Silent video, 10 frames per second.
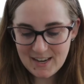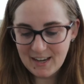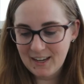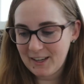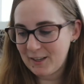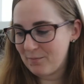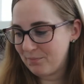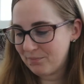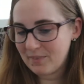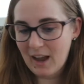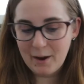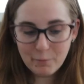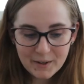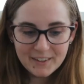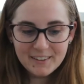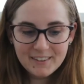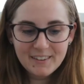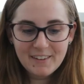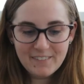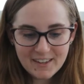Um, I
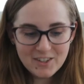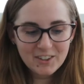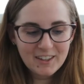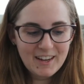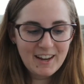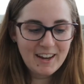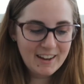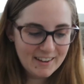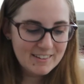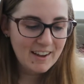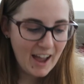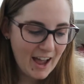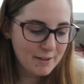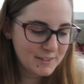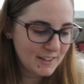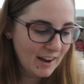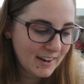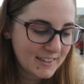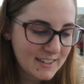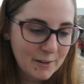will eventually have socks.